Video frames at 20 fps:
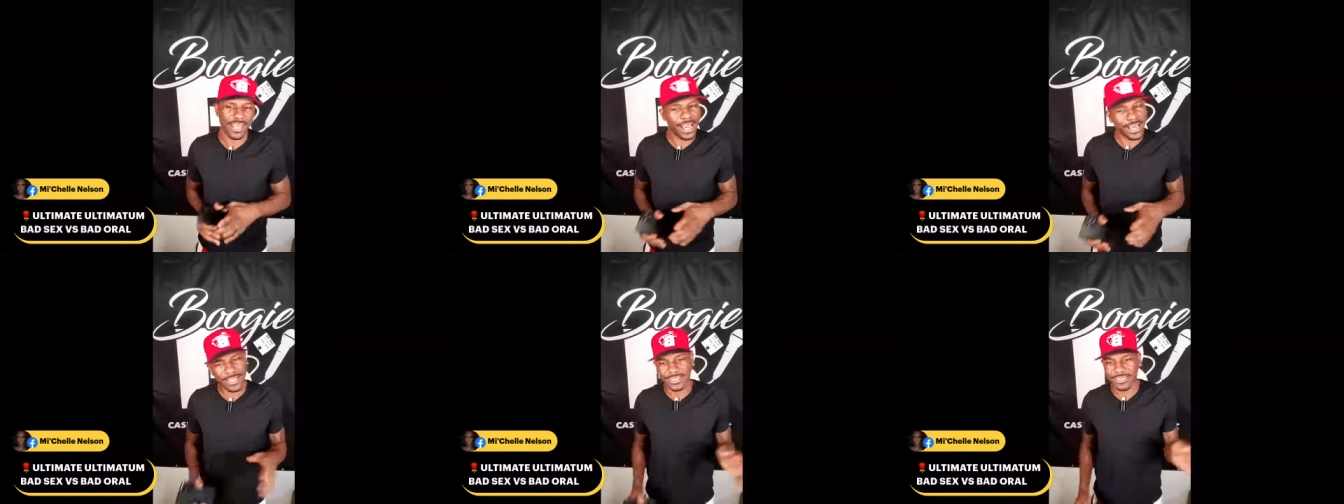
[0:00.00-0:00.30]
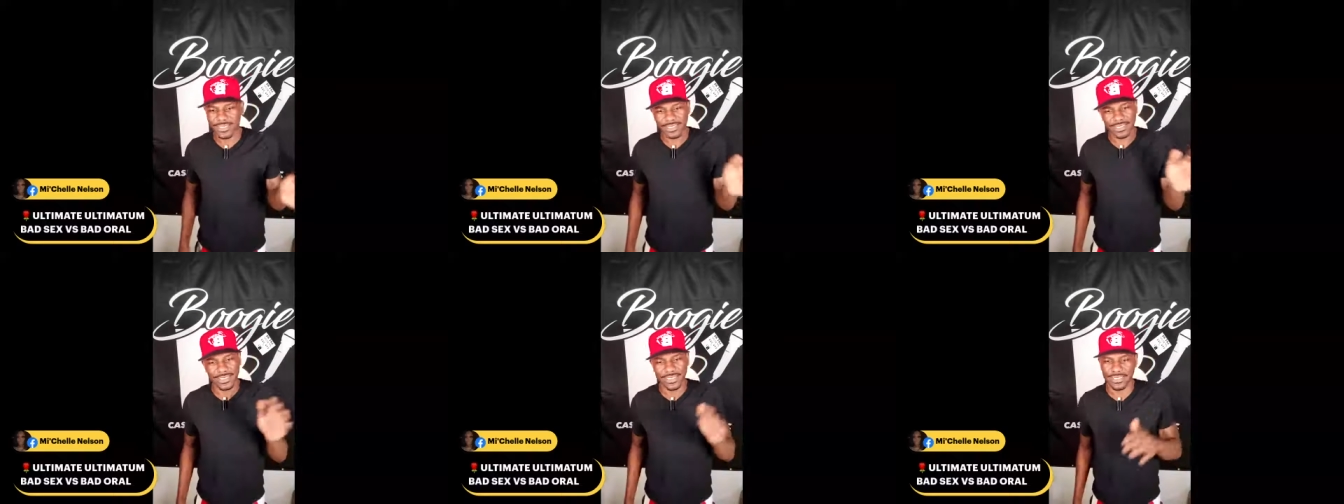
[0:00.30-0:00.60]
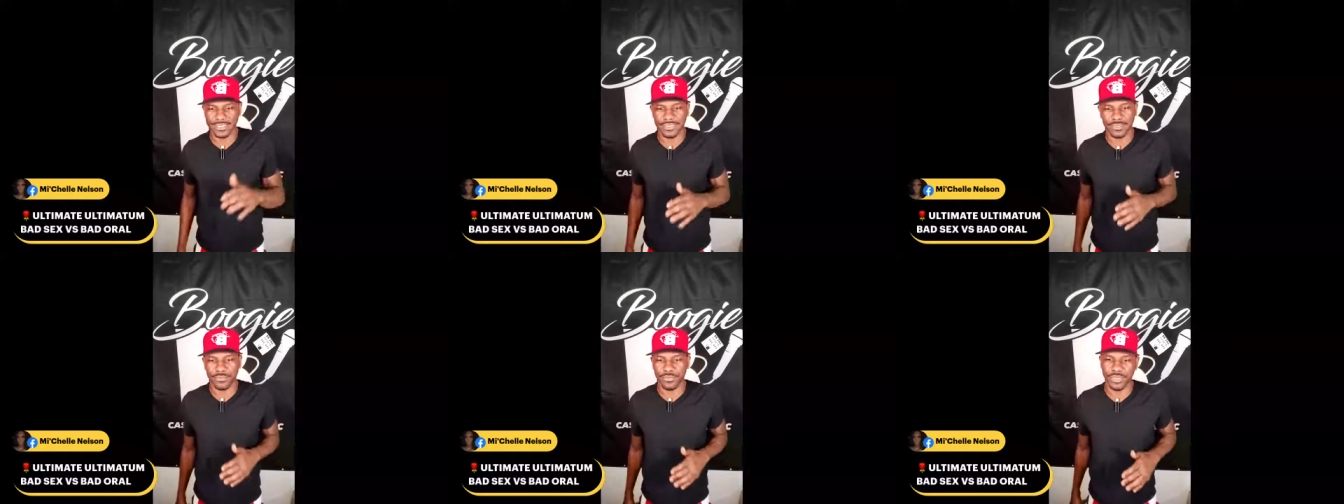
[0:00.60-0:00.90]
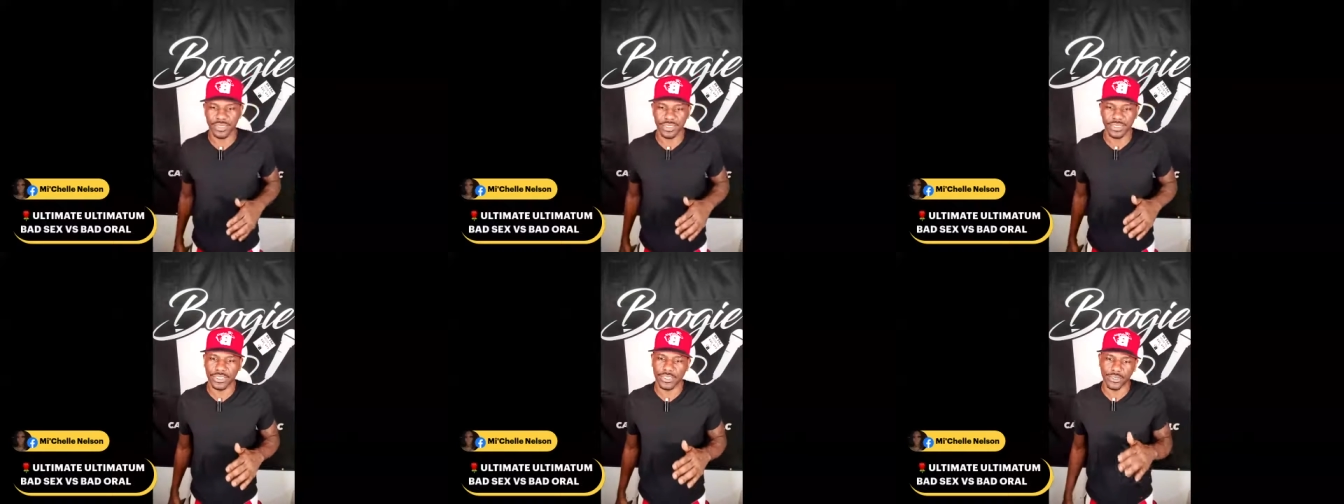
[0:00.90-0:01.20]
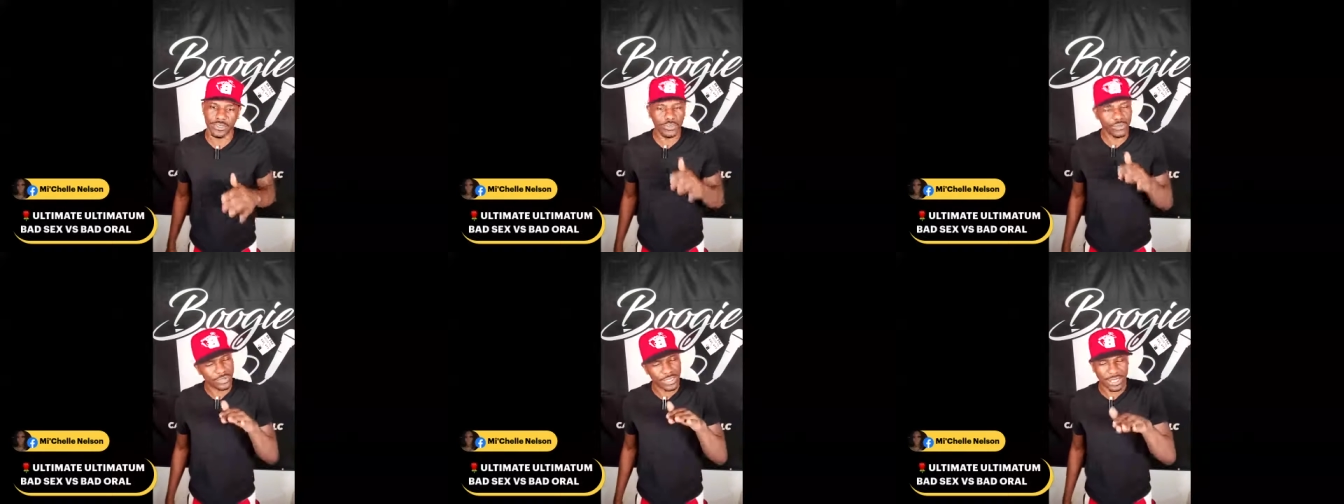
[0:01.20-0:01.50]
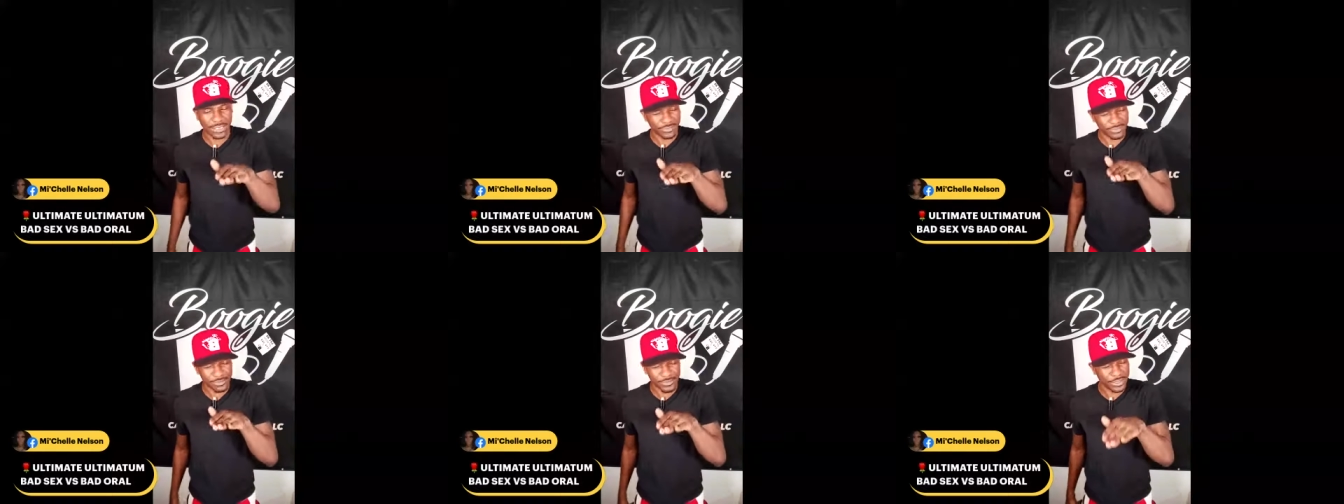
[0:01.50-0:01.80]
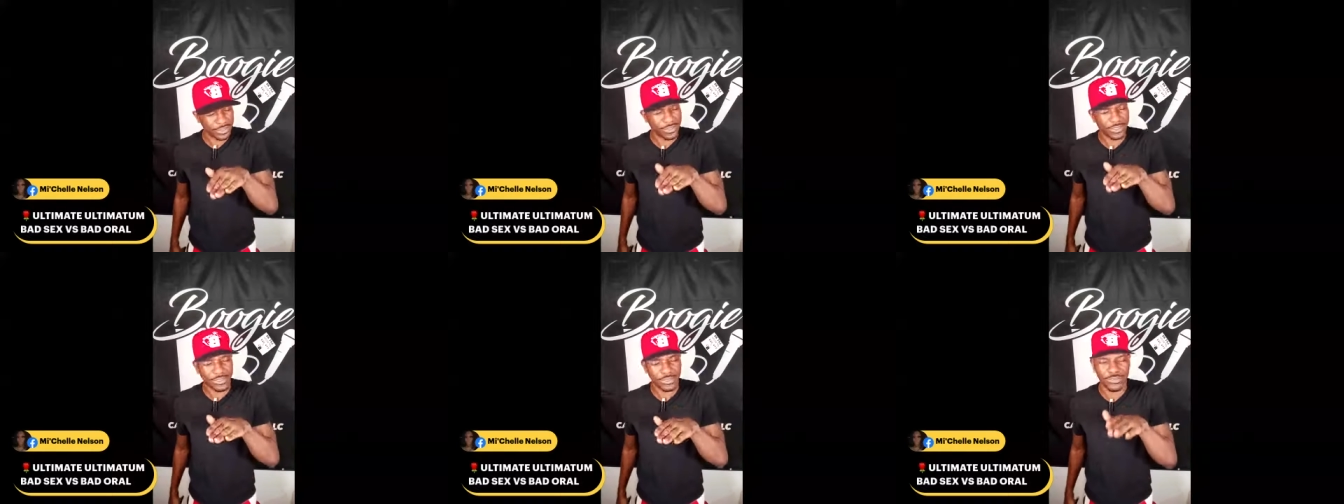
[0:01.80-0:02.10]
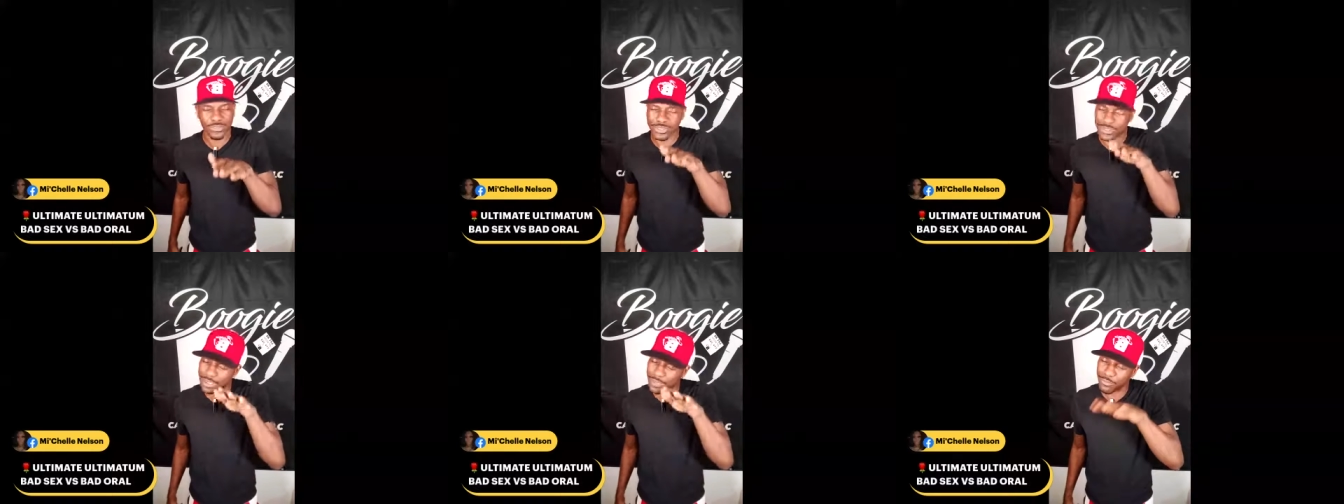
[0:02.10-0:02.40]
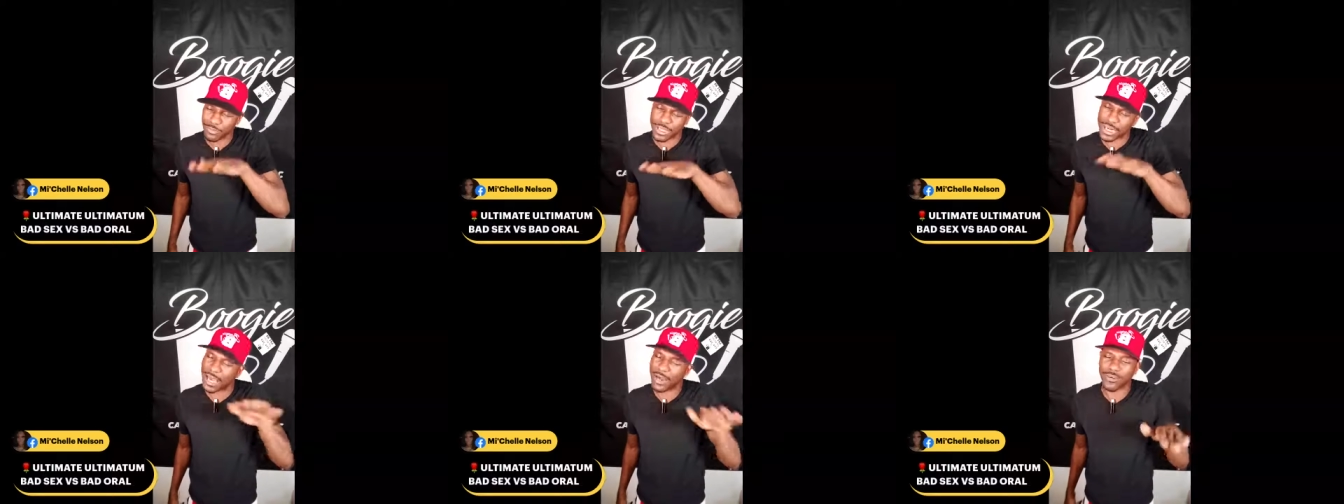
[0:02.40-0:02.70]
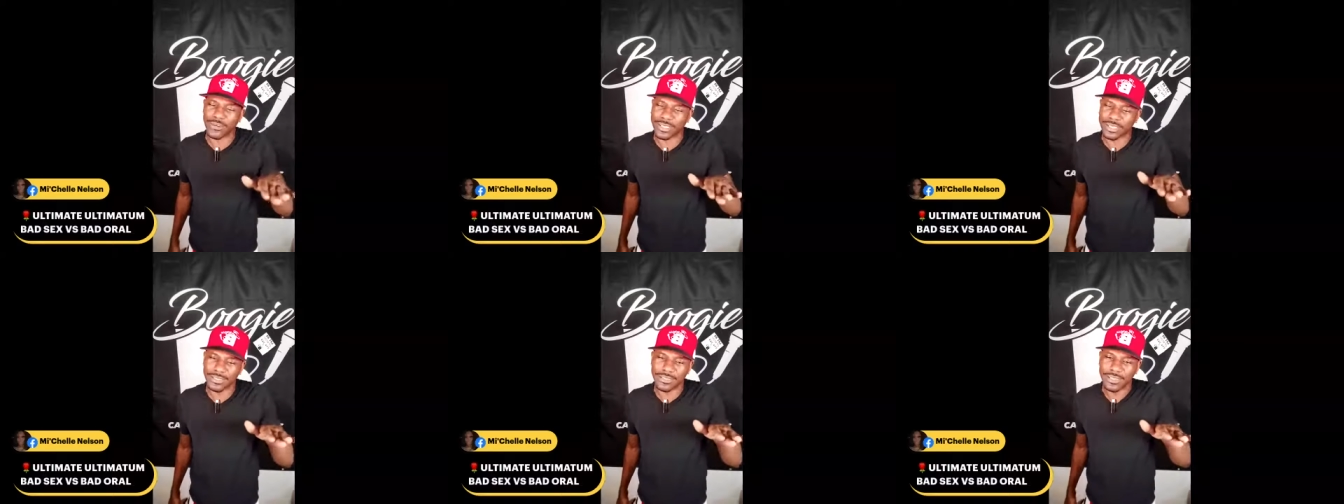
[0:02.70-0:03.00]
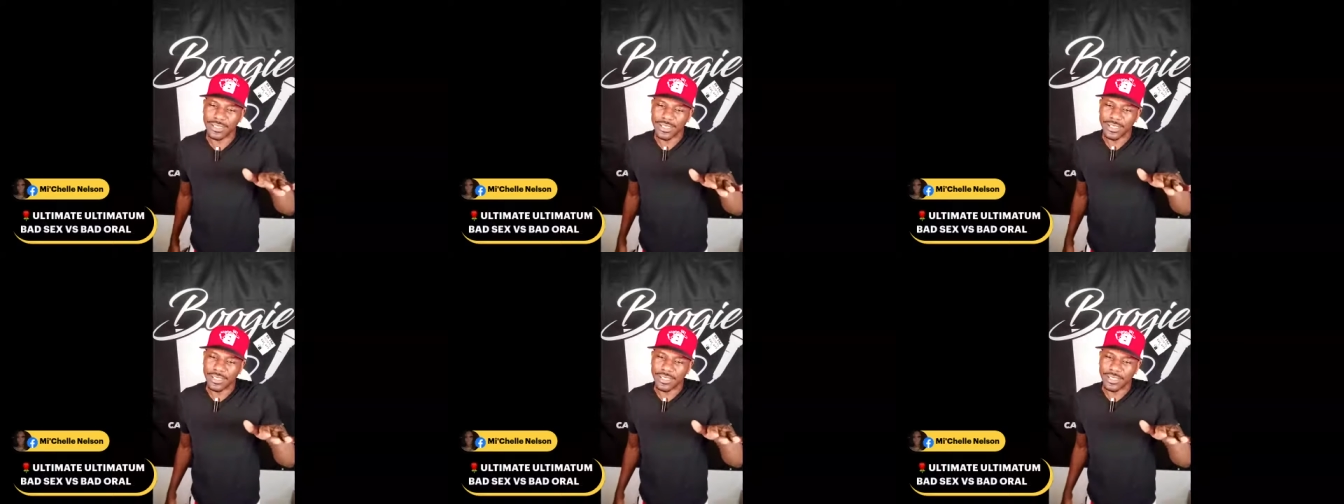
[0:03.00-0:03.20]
I could just get some good coo. You got good coochie without good